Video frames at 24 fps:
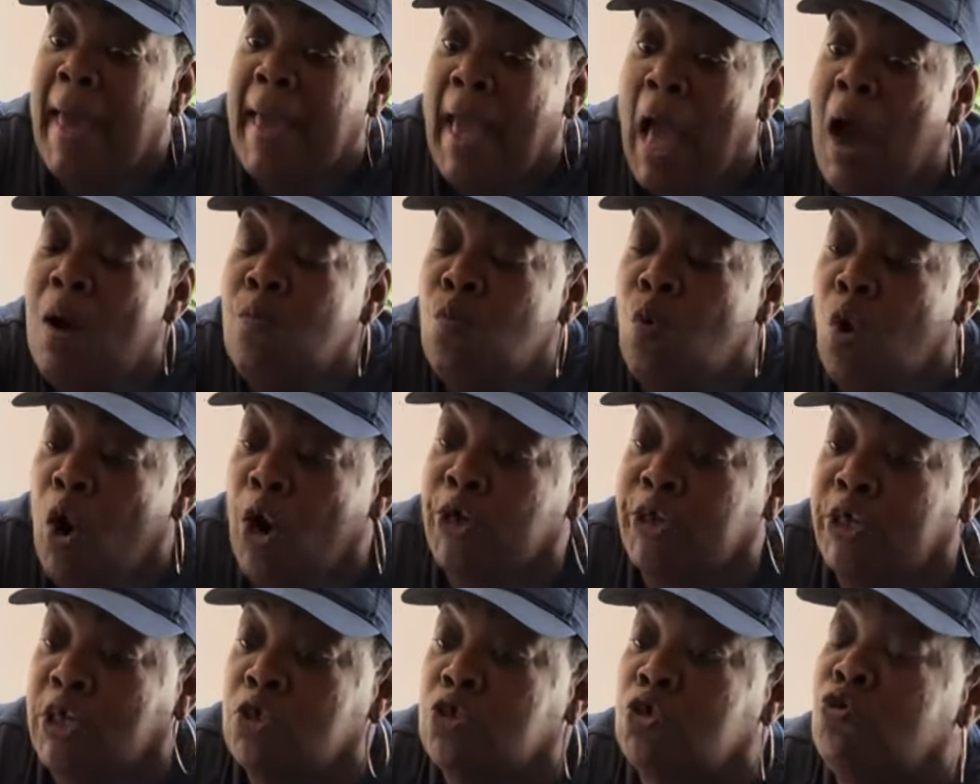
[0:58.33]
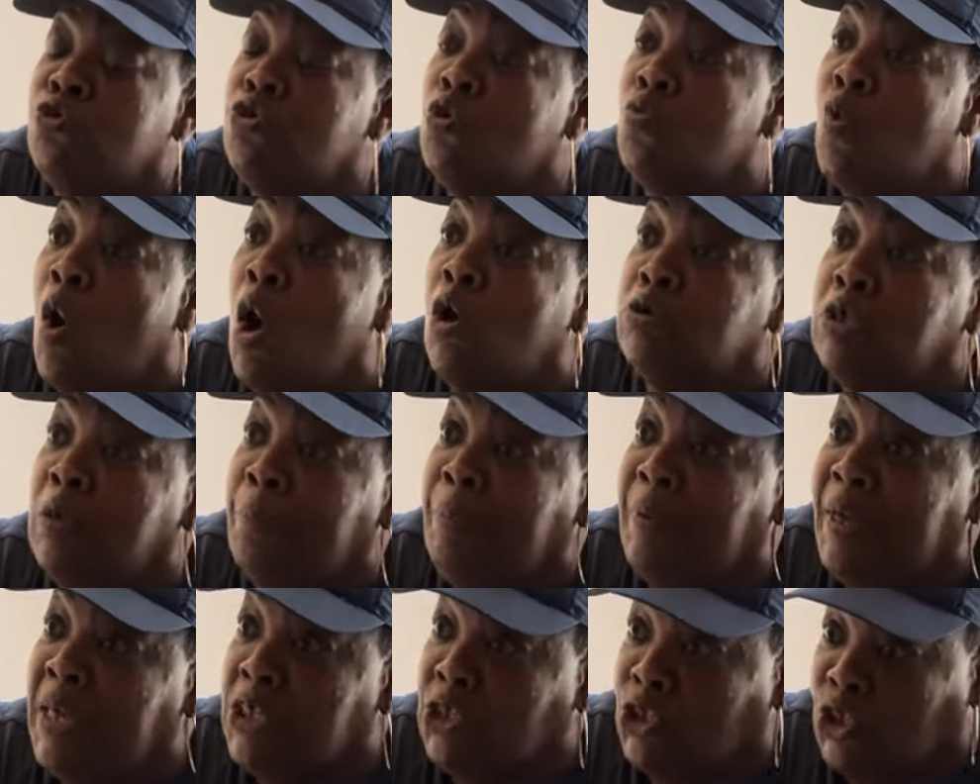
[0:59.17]
I'm working. Do you want the
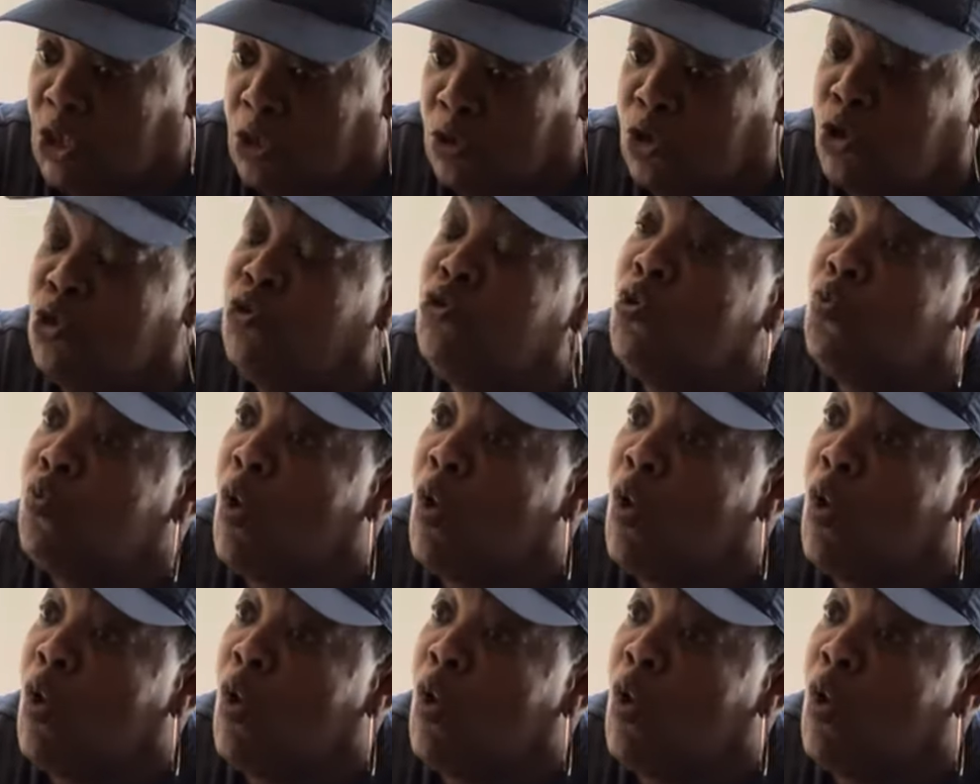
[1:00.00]
pizza? Do you